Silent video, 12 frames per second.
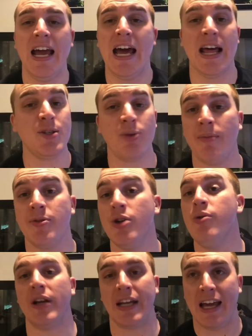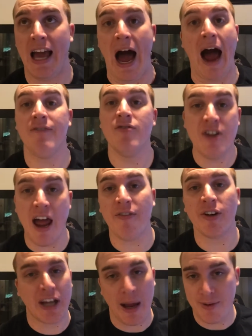That's what I'm doing. I've
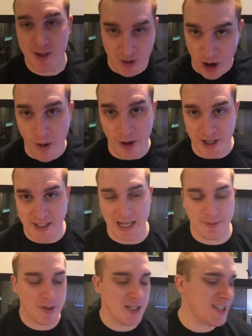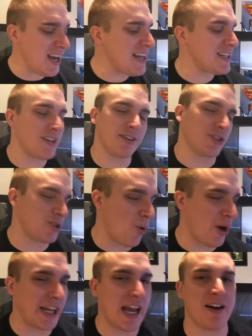never kept a saltwater tank besides that little
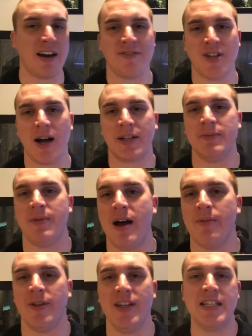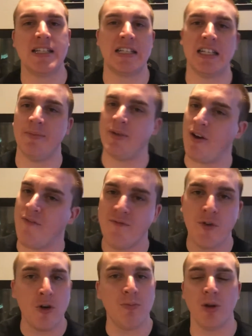20-gallon I've talked about, but this is going to be a
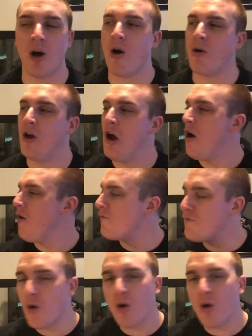full-blown,